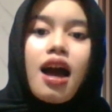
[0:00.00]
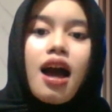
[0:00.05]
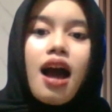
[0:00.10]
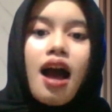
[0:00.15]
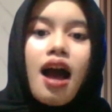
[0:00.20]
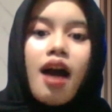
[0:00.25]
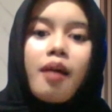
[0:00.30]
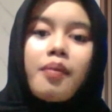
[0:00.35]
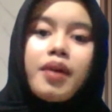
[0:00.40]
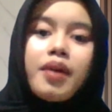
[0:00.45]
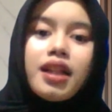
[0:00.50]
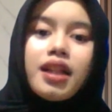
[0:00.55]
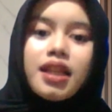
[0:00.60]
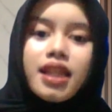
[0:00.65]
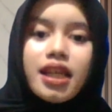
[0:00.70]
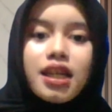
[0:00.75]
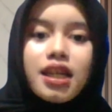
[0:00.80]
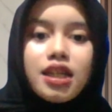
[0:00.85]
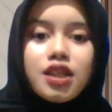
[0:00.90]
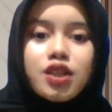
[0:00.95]
I'll be a
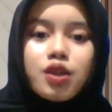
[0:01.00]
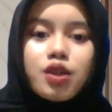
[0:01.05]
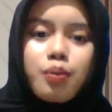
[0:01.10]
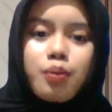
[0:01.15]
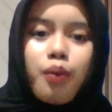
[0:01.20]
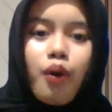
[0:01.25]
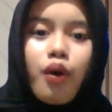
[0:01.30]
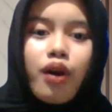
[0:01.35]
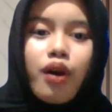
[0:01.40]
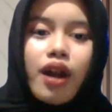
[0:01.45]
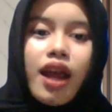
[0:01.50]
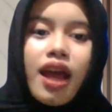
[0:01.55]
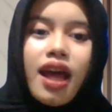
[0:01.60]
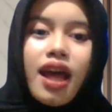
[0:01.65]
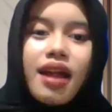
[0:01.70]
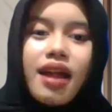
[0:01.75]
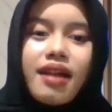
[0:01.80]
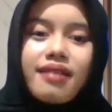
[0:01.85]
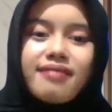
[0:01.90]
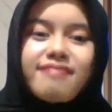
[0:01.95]
little stubborn
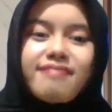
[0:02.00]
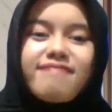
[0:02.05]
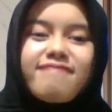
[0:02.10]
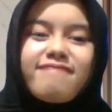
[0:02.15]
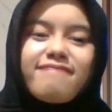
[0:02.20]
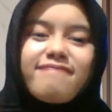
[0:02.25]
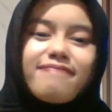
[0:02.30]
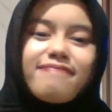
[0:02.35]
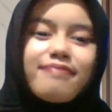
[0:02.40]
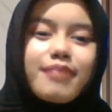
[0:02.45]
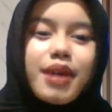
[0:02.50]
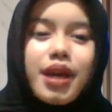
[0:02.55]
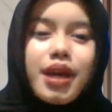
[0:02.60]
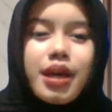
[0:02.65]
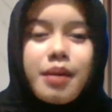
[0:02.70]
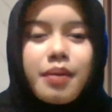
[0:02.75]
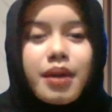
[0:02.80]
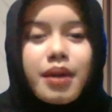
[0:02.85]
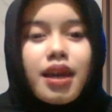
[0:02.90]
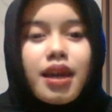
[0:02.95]
and
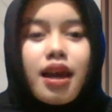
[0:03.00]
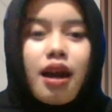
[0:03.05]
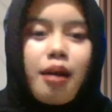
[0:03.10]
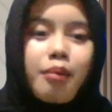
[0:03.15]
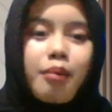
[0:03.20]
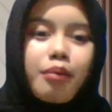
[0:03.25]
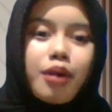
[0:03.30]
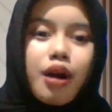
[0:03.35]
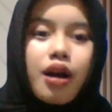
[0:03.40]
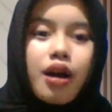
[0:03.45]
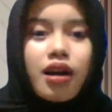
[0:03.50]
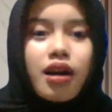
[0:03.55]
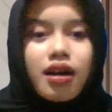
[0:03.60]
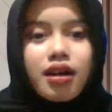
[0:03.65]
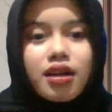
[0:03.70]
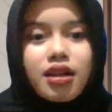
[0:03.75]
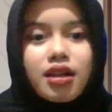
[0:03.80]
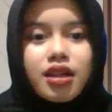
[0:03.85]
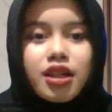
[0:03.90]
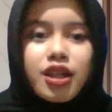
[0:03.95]
maybe I'm not
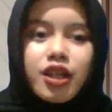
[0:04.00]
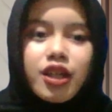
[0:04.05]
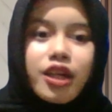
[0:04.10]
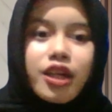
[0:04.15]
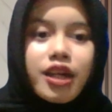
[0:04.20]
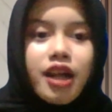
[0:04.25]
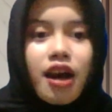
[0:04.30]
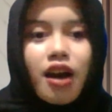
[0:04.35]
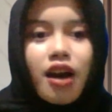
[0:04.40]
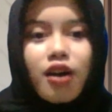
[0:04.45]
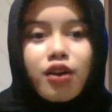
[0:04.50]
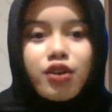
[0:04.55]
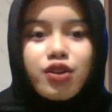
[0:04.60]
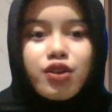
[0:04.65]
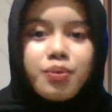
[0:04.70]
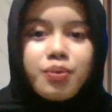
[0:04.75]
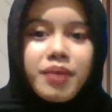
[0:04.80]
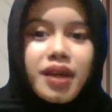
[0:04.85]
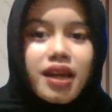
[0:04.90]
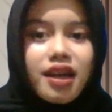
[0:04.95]
cut it out to
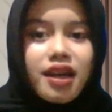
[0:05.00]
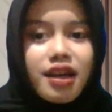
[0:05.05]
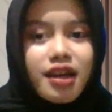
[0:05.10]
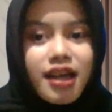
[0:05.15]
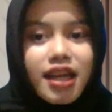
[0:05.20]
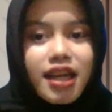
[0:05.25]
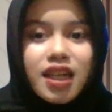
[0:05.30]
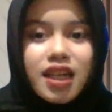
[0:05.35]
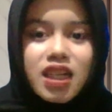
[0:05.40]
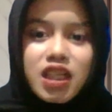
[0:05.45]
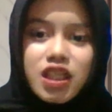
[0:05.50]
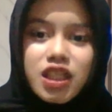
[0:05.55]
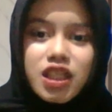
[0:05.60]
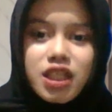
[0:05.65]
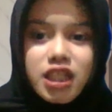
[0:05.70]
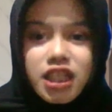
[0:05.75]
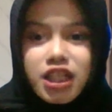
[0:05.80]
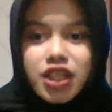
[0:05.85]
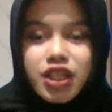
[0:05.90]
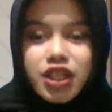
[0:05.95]
be an English
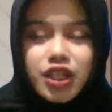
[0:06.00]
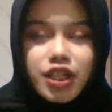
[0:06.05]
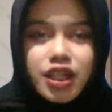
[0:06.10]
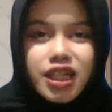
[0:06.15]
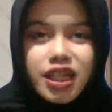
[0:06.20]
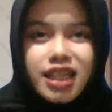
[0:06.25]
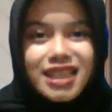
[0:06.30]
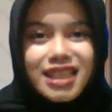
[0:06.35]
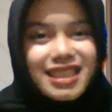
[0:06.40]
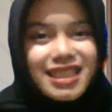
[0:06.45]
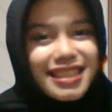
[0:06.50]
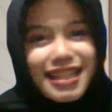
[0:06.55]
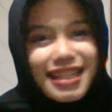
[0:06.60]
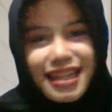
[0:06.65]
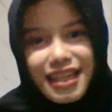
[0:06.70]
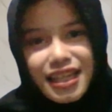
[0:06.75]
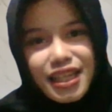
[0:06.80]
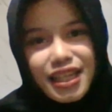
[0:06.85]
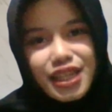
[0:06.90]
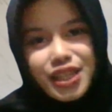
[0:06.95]
teacher in this
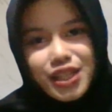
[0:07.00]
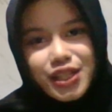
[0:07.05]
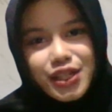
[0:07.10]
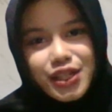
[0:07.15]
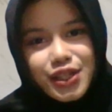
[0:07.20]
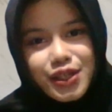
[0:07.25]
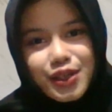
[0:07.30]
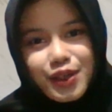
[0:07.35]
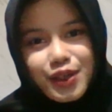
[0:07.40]
case.